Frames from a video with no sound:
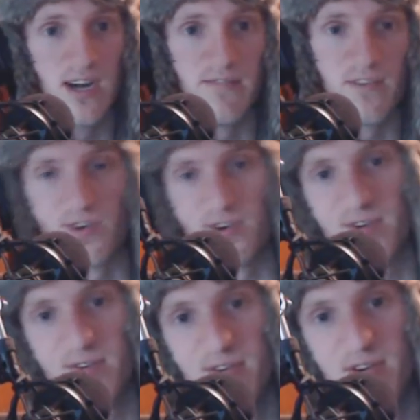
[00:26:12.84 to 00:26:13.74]
I've
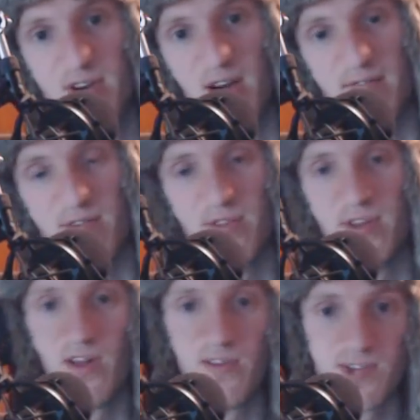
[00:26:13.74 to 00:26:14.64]
heard
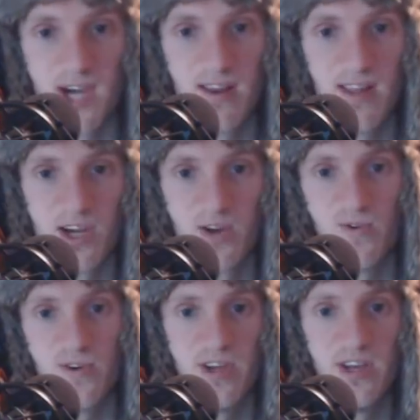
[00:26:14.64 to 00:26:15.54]
the other side of that
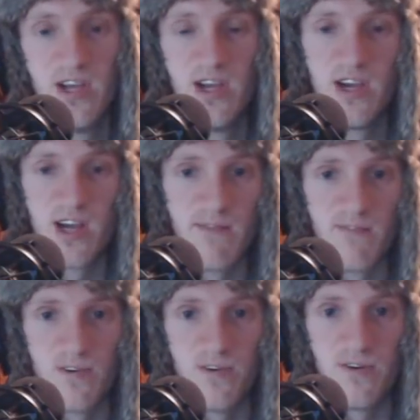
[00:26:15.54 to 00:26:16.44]
coin, and
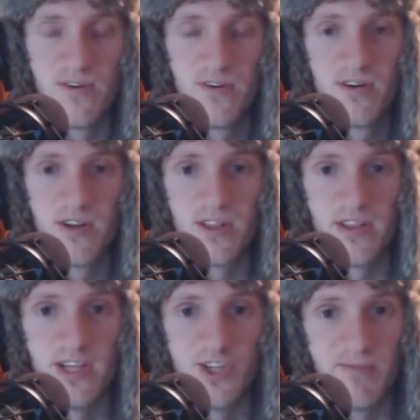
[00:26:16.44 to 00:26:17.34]
I've heard
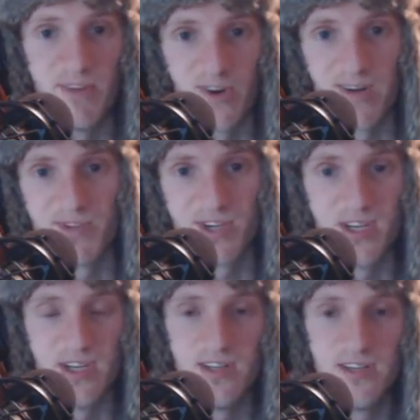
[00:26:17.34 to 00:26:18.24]
that Jimmy Graham's
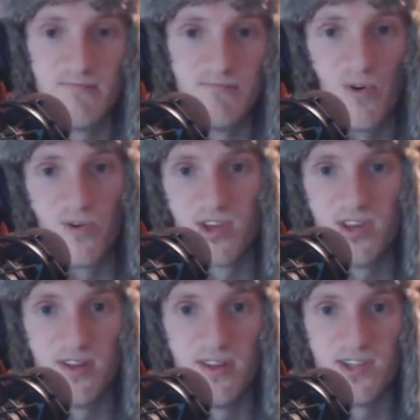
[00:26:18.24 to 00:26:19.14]
gonna mold
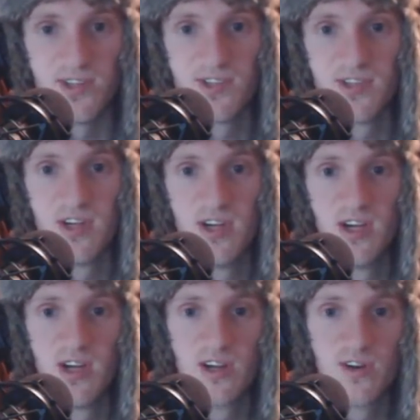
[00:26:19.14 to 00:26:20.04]
into this
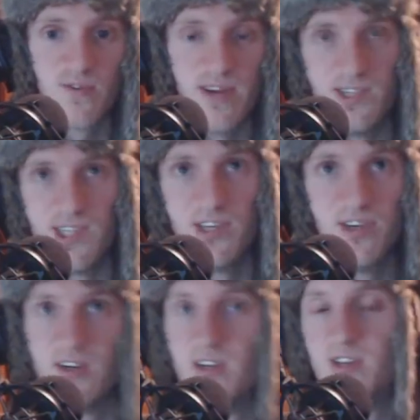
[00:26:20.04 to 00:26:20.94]
crazy
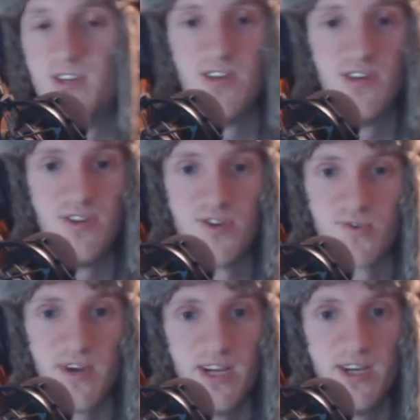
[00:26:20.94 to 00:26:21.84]
good
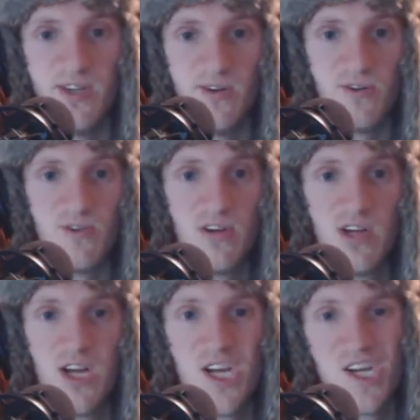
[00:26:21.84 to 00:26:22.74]
trade deal,
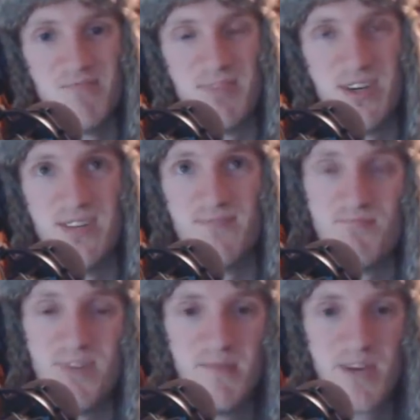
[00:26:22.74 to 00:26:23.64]
but
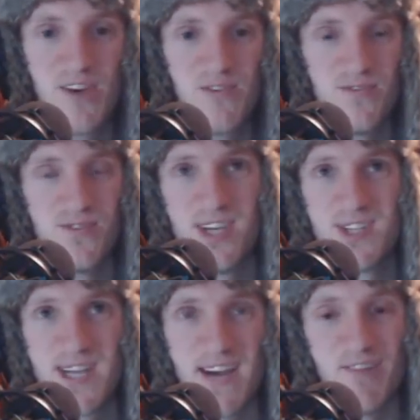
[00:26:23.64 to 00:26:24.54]
Pete Carroll
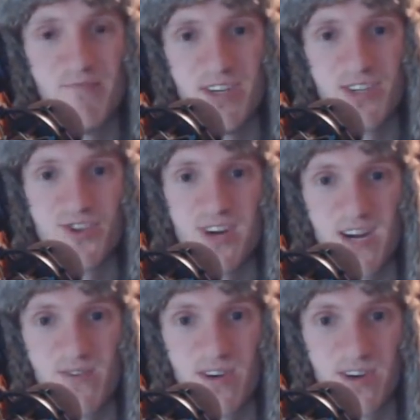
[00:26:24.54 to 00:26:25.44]
doesn't have the best
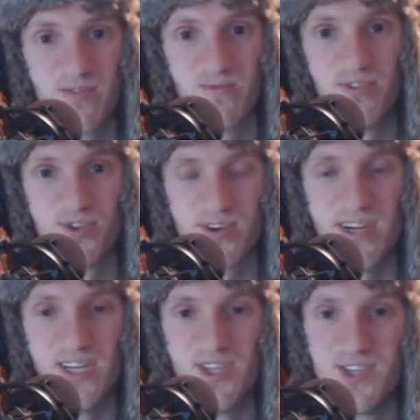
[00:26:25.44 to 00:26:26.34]
track record with
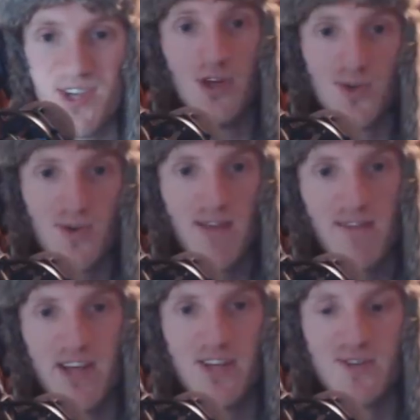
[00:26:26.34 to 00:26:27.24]
trades. So we
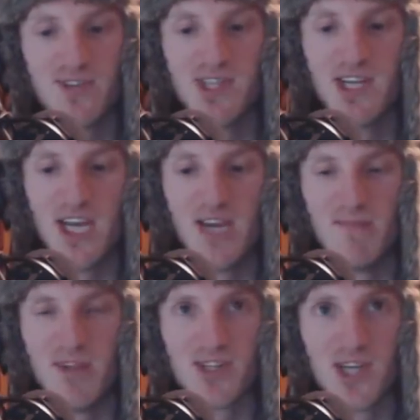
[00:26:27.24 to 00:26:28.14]
have an interesting
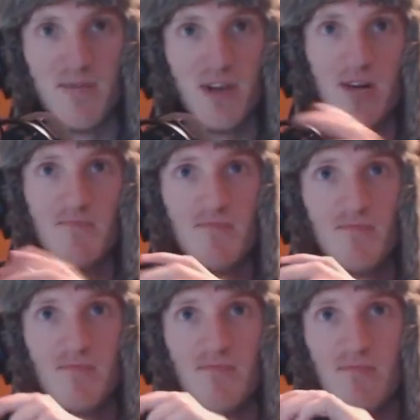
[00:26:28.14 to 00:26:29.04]
game that's coming up
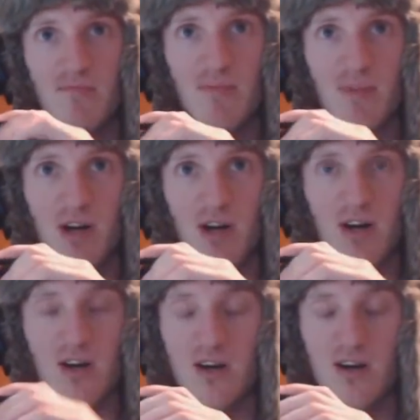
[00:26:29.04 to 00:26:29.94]

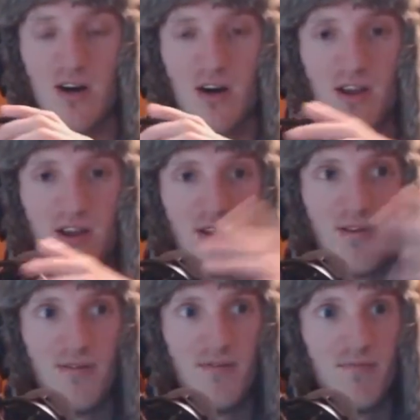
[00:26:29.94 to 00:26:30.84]

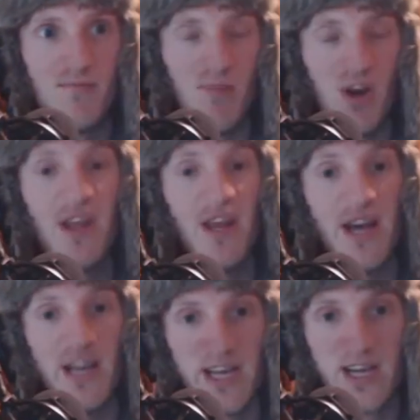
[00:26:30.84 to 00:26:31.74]
on
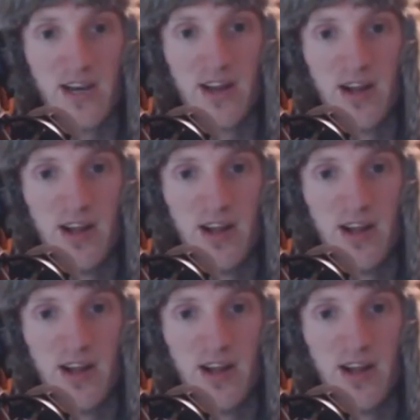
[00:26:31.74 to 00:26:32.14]
Monday night.